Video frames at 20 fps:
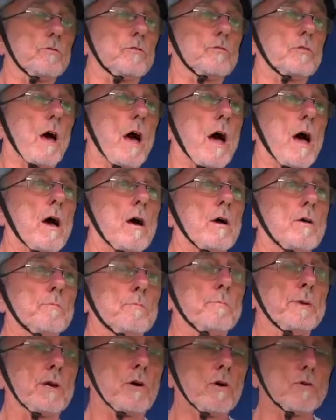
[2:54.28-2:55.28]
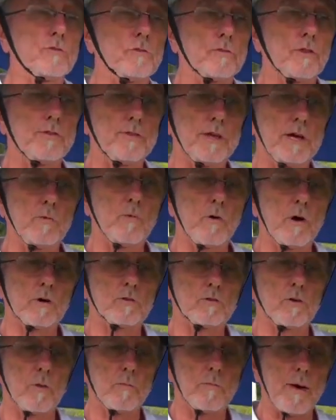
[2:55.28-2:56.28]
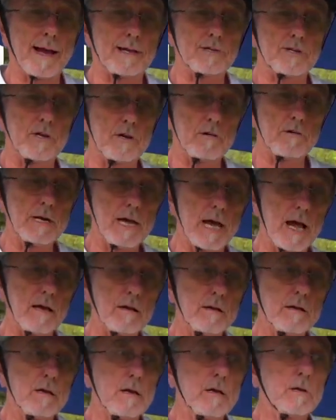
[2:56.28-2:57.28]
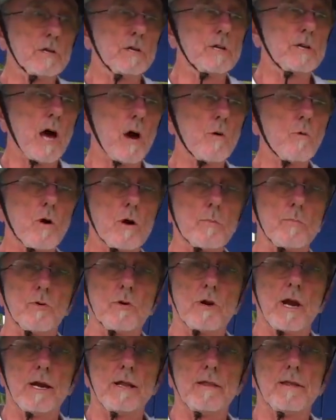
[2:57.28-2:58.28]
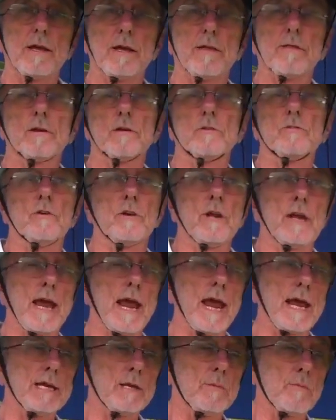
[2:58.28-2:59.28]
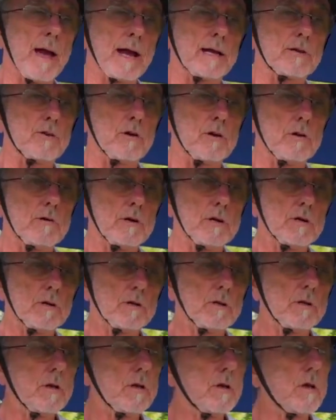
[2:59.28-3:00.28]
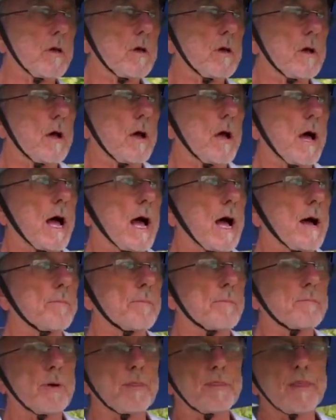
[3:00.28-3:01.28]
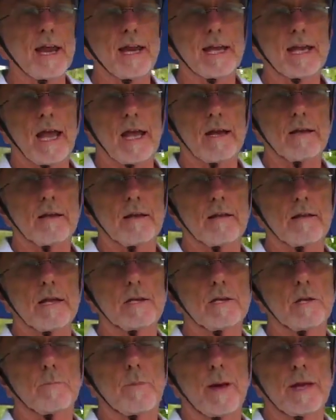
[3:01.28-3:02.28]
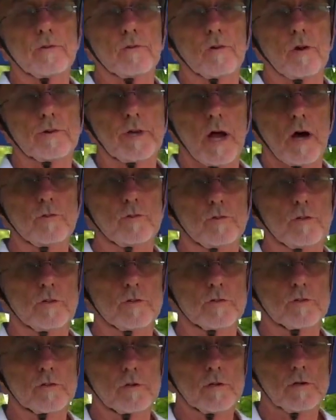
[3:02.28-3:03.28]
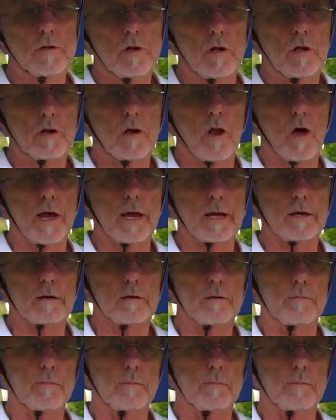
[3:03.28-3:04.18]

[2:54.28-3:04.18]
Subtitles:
So because the thing works on bacteria, you don't want to put anything in that's antibacterial. But then again, it depends on dosage. Like